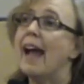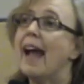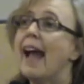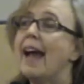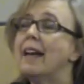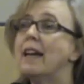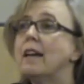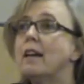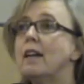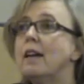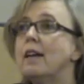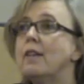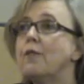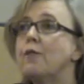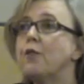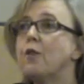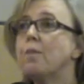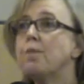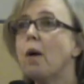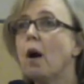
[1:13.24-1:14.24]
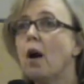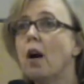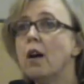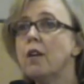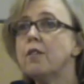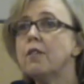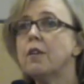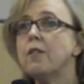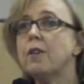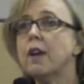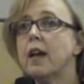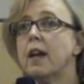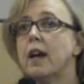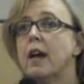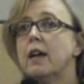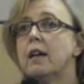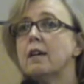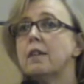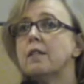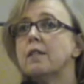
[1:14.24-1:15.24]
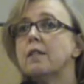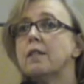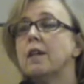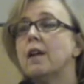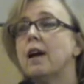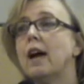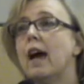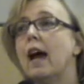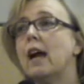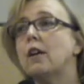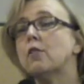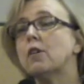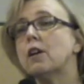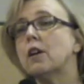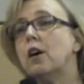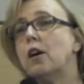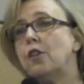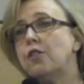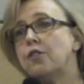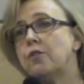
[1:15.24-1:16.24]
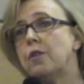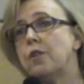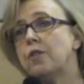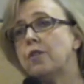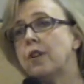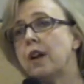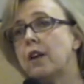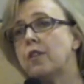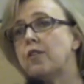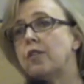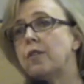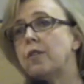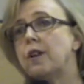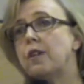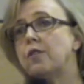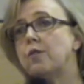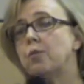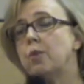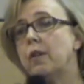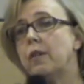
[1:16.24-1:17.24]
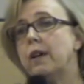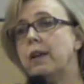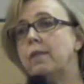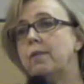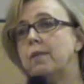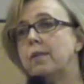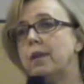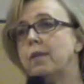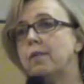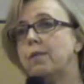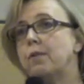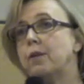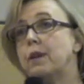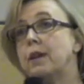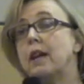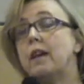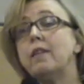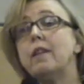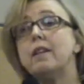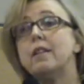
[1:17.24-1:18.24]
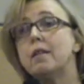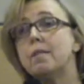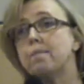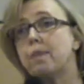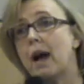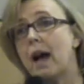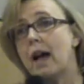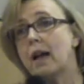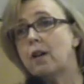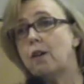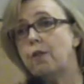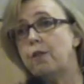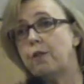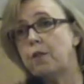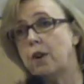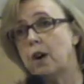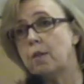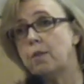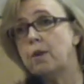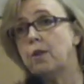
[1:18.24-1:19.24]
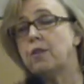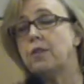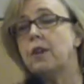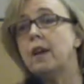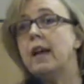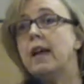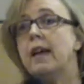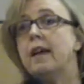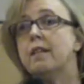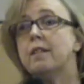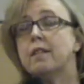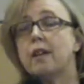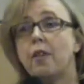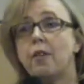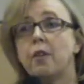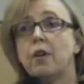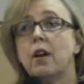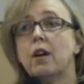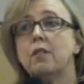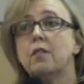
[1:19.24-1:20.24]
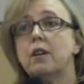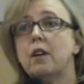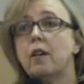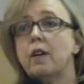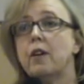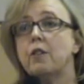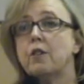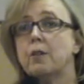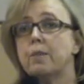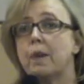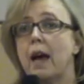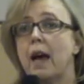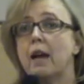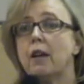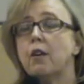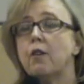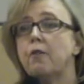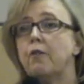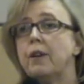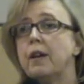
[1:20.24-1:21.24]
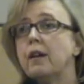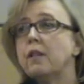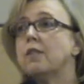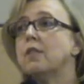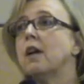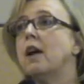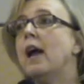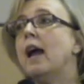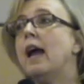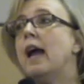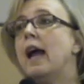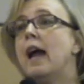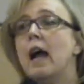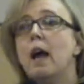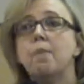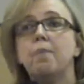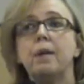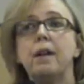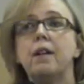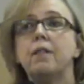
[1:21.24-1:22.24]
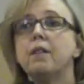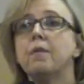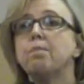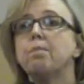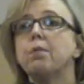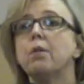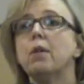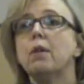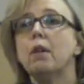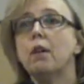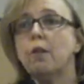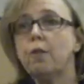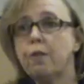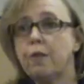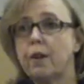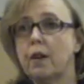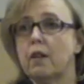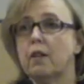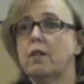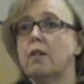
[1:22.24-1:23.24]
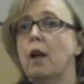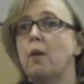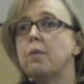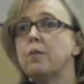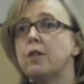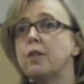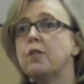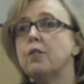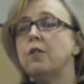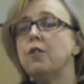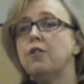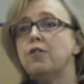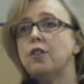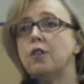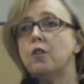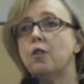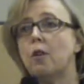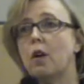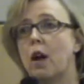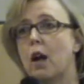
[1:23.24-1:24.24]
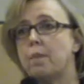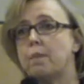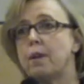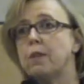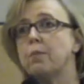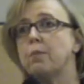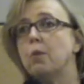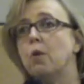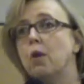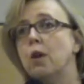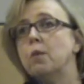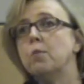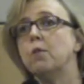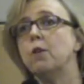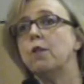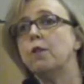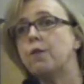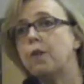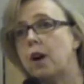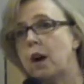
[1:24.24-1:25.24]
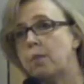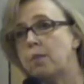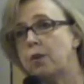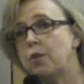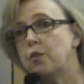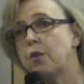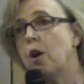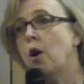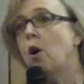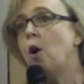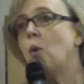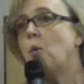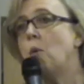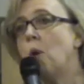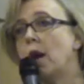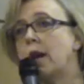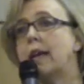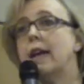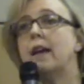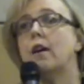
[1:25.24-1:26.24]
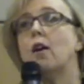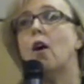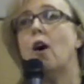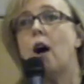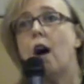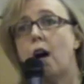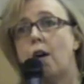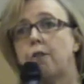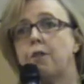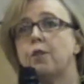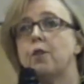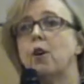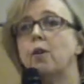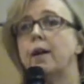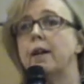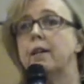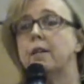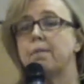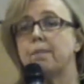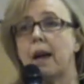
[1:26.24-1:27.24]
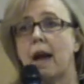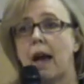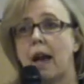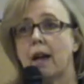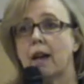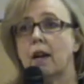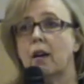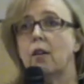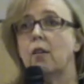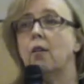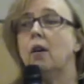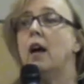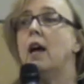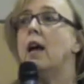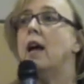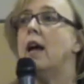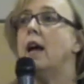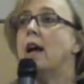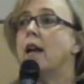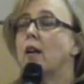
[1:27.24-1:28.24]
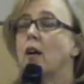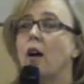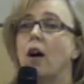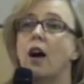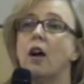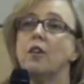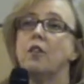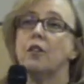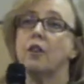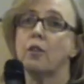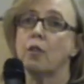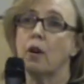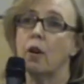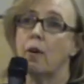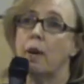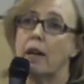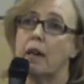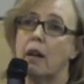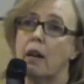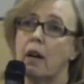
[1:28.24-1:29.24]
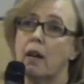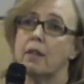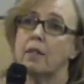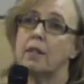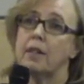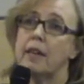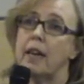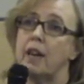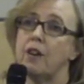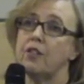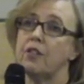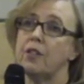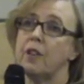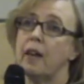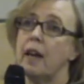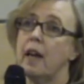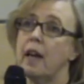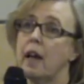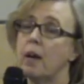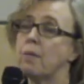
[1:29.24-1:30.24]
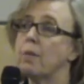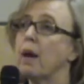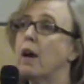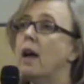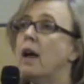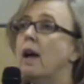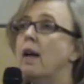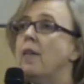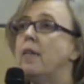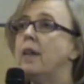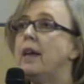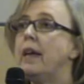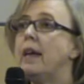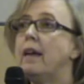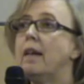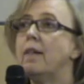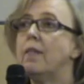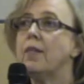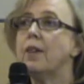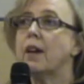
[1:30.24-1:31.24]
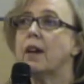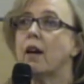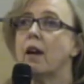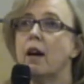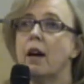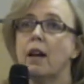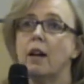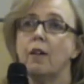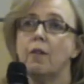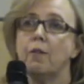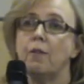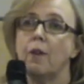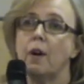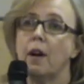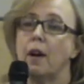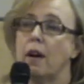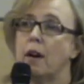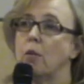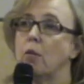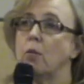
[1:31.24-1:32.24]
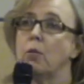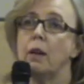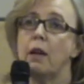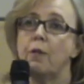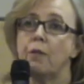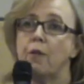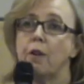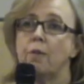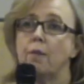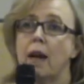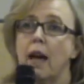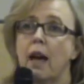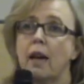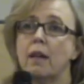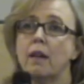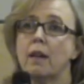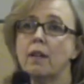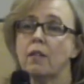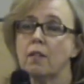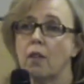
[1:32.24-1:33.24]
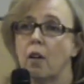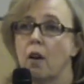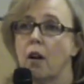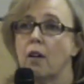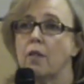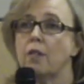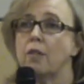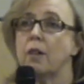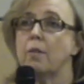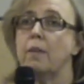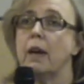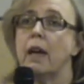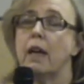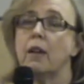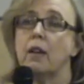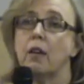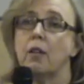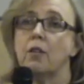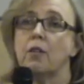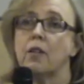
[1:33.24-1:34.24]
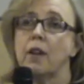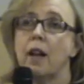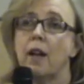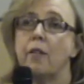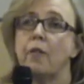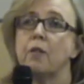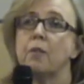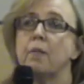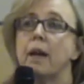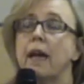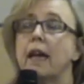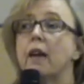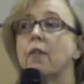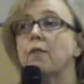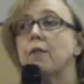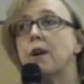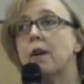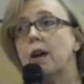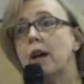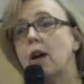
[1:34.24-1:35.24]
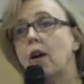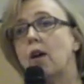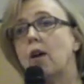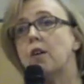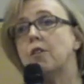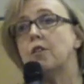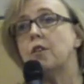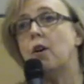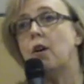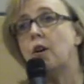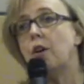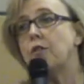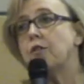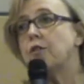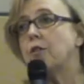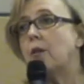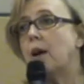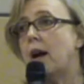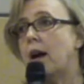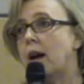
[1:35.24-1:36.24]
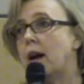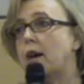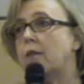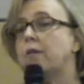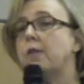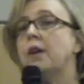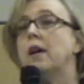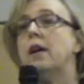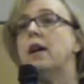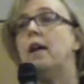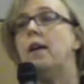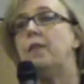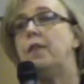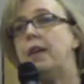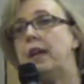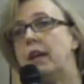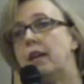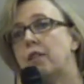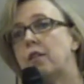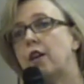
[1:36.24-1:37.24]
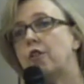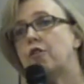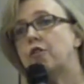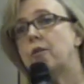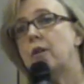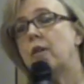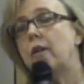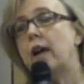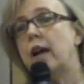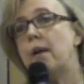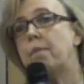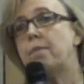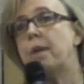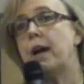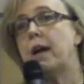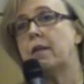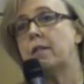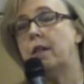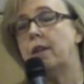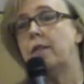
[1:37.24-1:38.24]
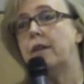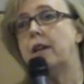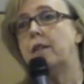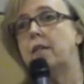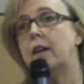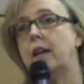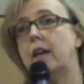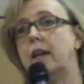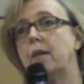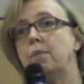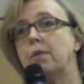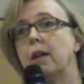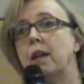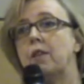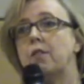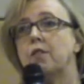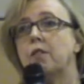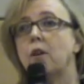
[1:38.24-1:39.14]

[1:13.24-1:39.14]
And it, it, for parts of Canada's uh, agricultural sector that's really, particularly tobacco farmers, southern Ontario tobacco fields, hemp is a perfect substitution crop as more and more farmers want to get off growing tobacco and on to growing non-THC hemp. The, the kind of uh, reefer madness laws that make no sense make it very hard to also have the industrial hemp activity taking place.